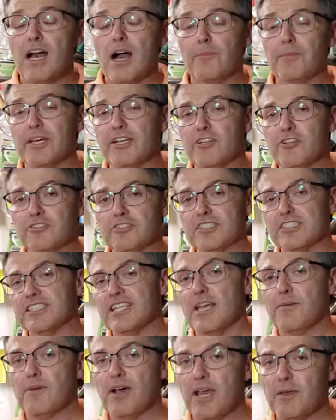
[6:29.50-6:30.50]
I'm going to use the
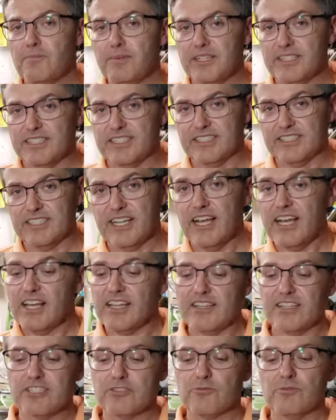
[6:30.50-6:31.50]
same eyepieces.
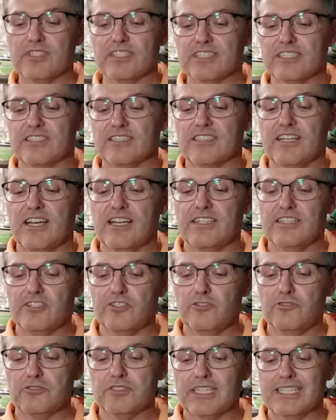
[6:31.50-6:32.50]
This one is designed to
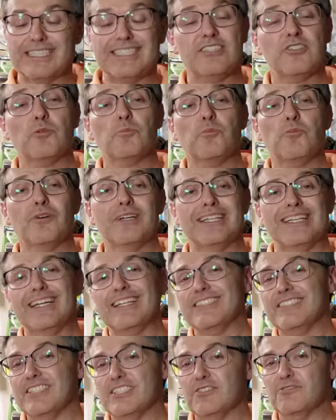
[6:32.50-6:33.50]
use a
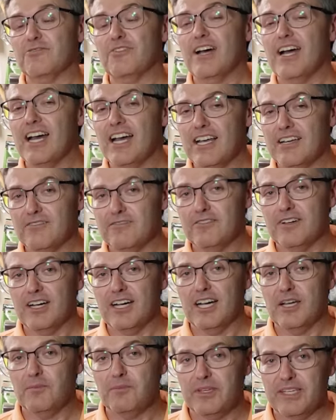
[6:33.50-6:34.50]
0.965
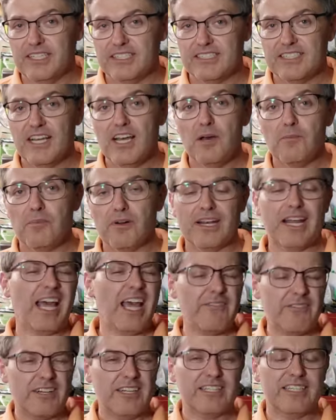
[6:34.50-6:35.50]
eyepiece, but I
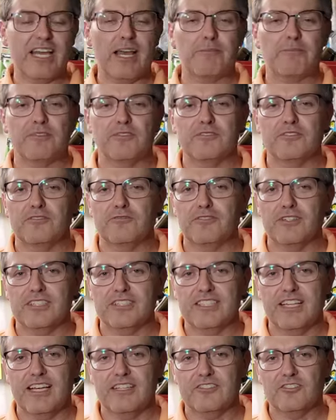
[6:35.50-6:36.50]
have an adapter to
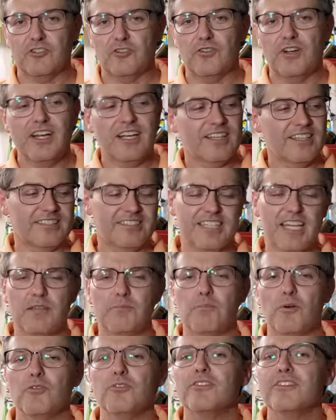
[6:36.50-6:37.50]
fix that. So let's
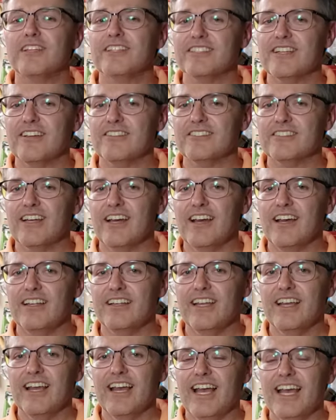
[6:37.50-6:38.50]
take both of these
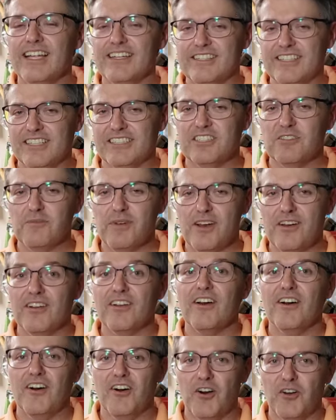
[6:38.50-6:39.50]
outside and test them
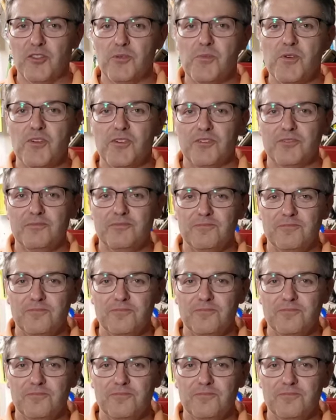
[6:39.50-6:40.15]
out on the moon.